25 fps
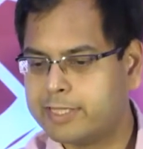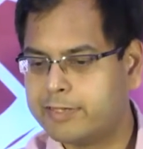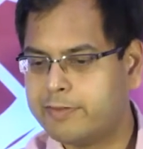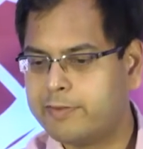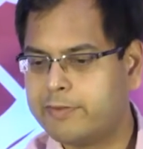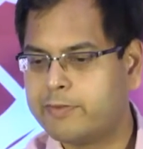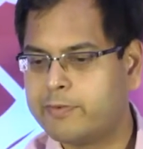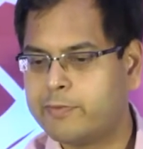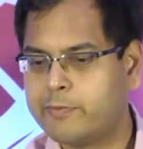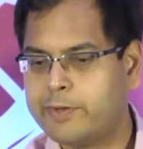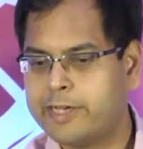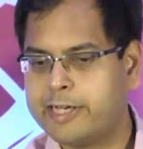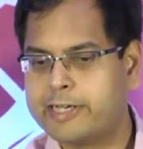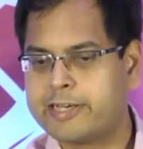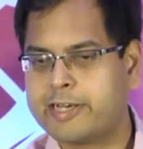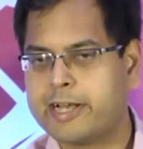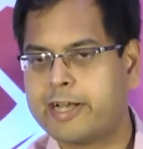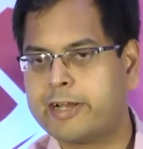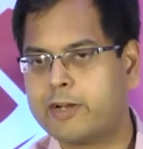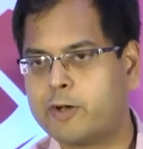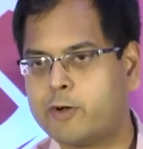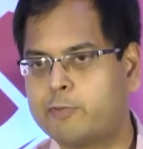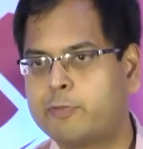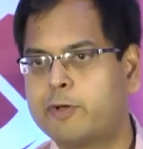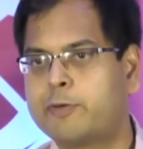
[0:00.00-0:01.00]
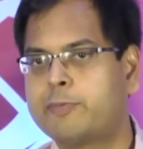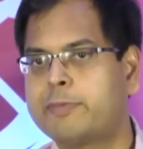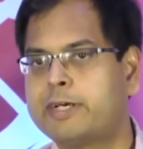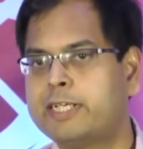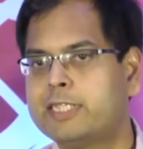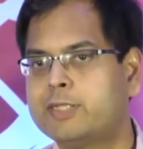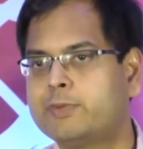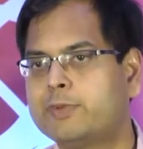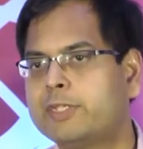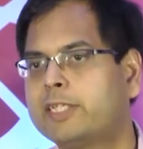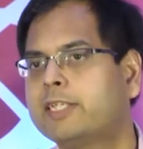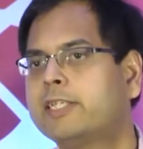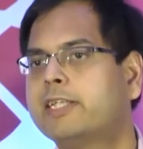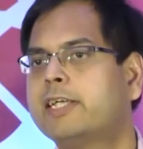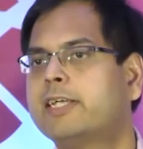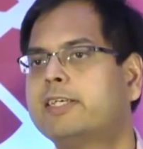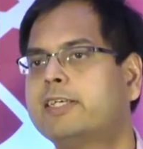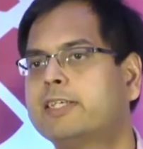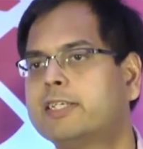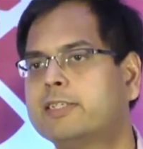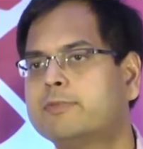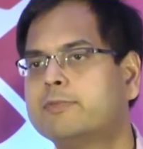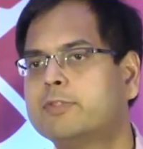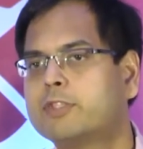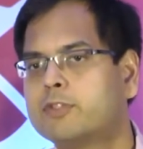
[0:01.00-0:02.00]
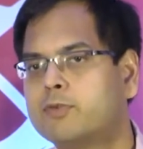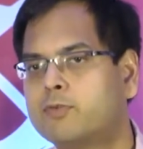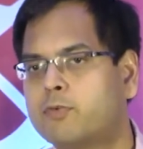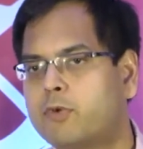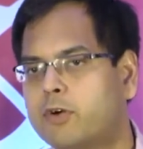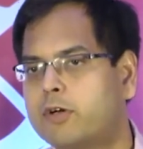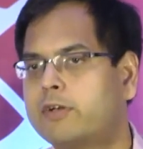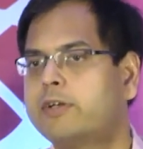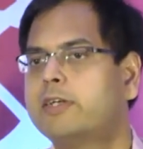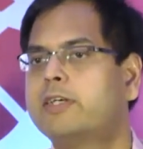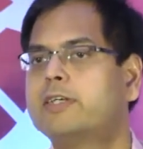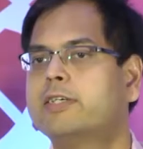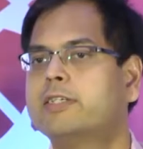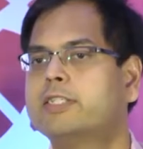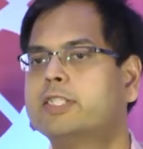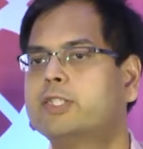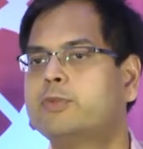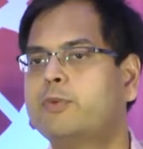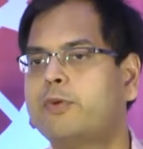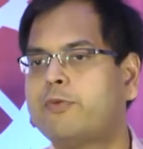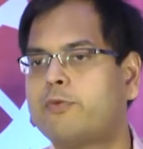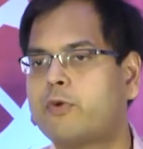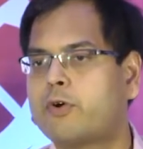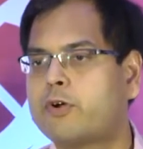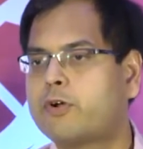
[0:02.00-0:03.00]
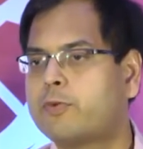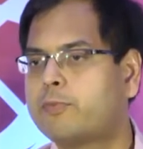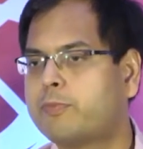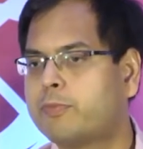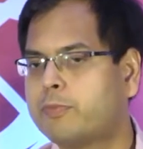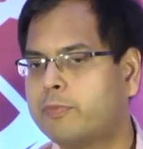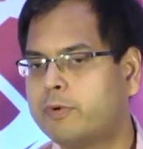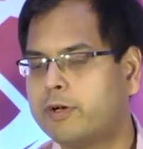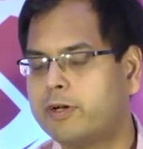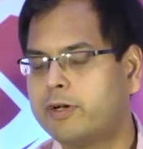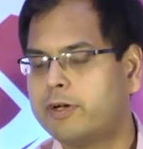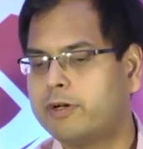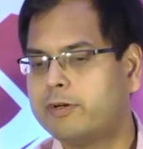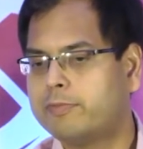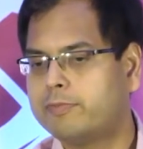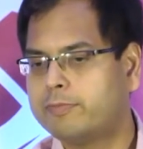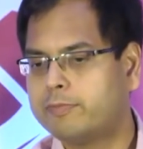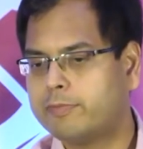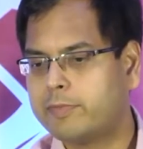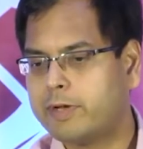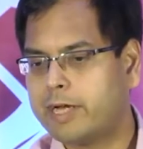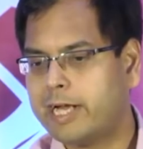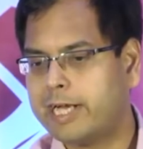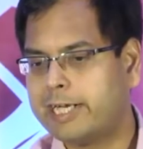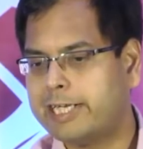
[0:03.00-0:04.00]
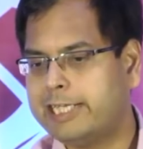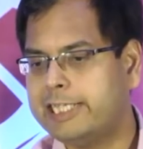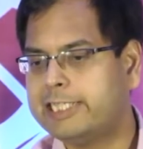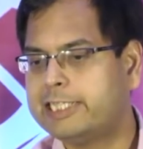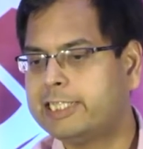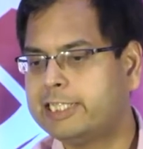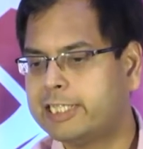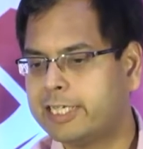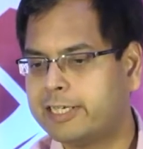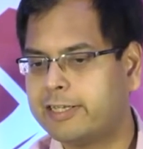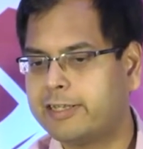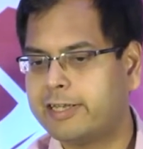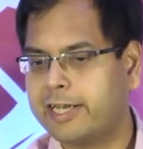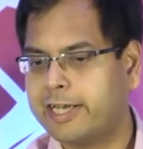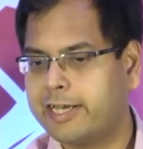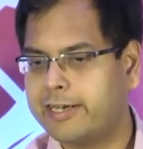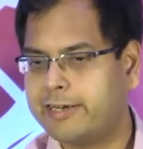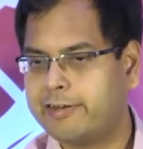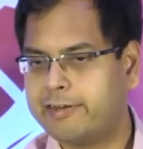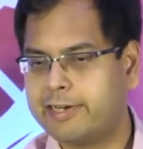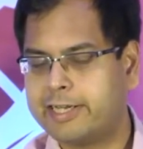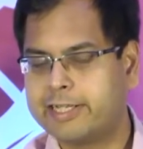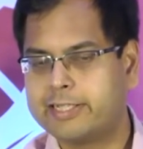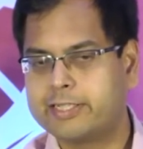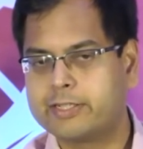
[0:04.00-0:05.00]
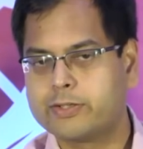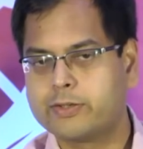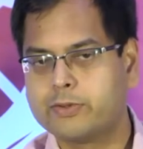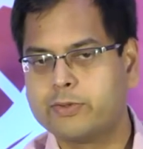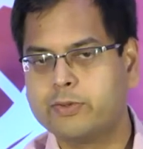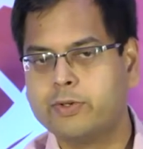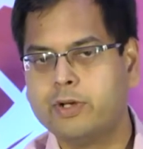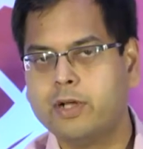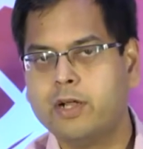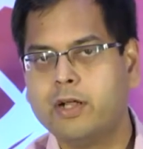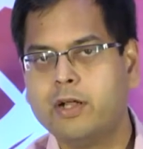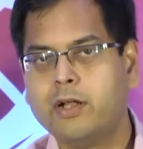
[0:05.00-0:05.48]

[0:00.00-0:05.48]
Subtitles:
and we try and optimize within that terms and what returns we want to at least generate, right? So